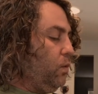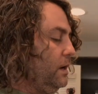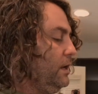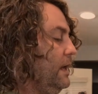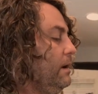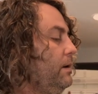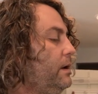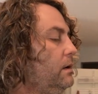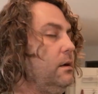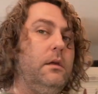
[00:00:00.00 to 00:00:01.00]
one carrot,
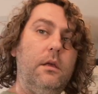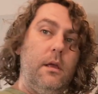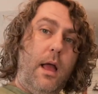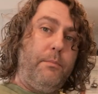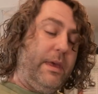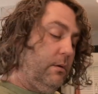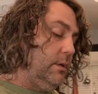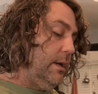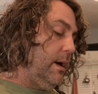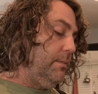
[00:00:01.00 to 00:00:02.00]
I peeled
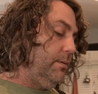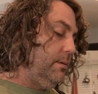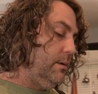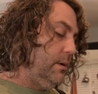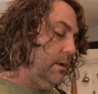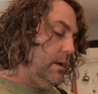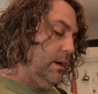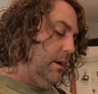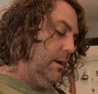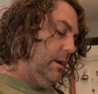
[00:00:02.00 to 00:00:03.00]
it up,
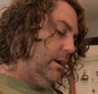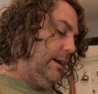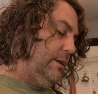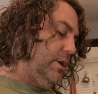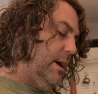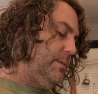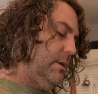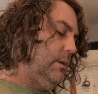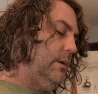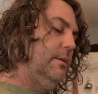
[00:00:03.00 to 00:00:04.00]
and I chopped it
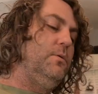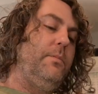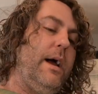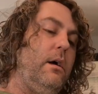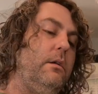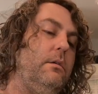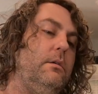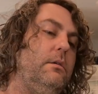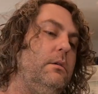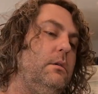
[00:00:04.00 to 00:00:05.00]
into about
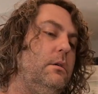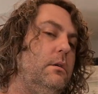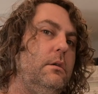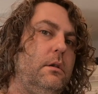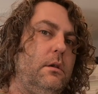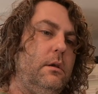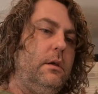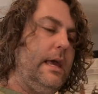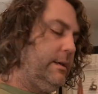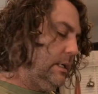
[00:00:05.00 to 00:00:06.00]

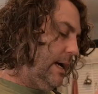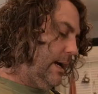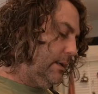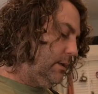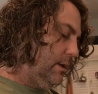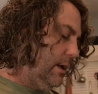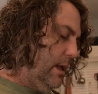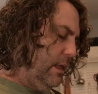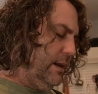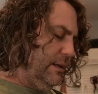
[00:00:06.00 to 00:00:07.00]
gay size.
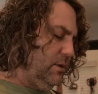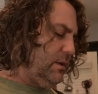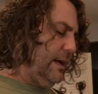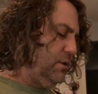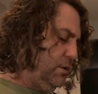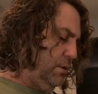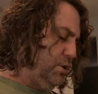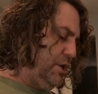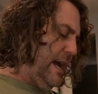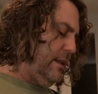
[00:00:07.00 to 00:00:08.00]
And I took like two
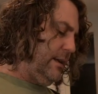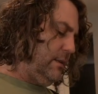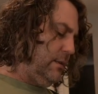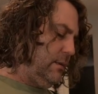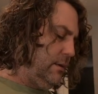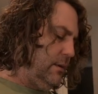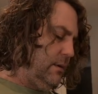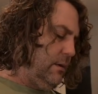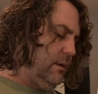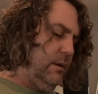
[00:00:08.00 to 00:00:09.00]
shallots,
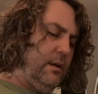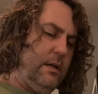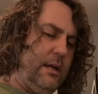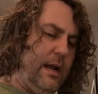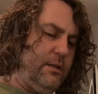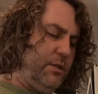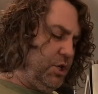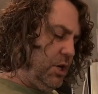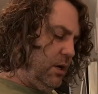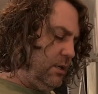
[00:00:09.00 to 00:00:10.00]
and I just
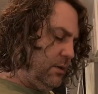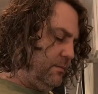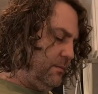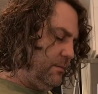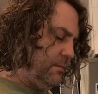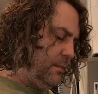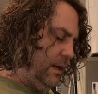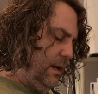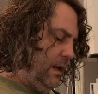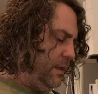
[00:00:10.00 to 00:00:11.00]
chunked them.
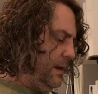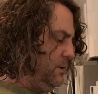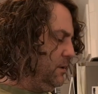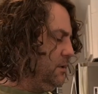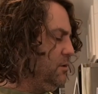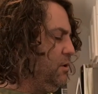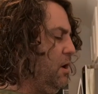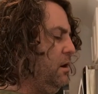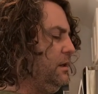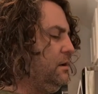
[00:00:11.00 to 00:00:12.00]
Then I took some
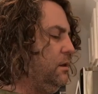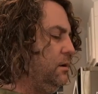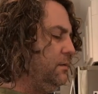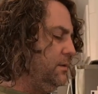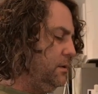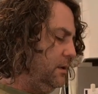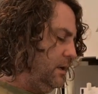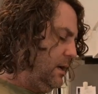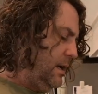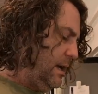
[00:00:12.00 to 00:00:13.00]
garlic cloves,
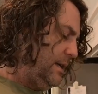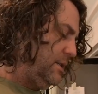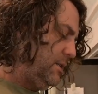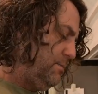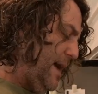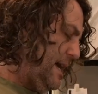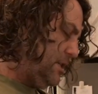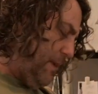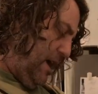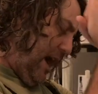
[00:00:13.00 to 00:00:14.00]
I just smashed
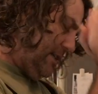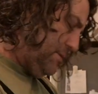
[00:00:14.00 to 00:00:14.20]
them. I